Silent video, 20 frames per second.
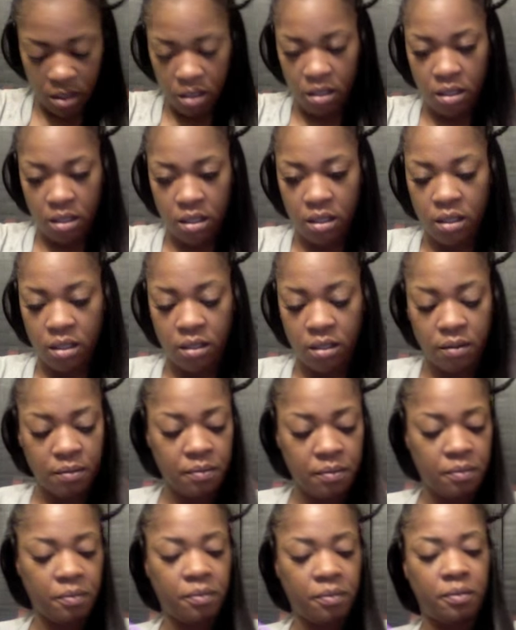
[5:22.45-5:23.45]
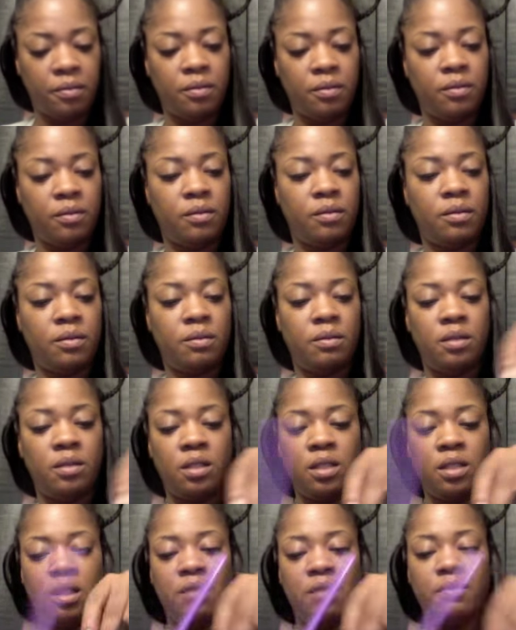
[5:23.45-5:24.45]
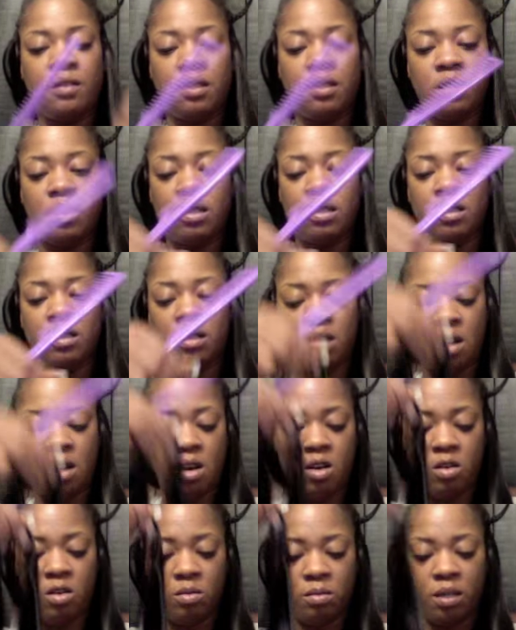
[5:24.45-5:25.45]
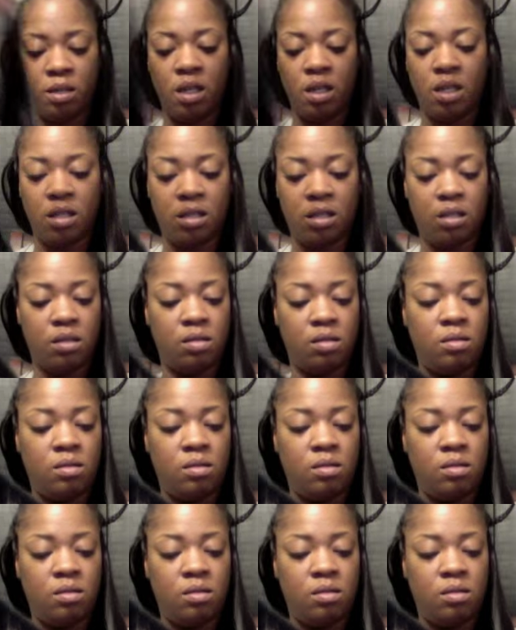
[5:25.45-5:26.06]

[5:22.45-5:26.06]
And see, I'm just gonna comb this.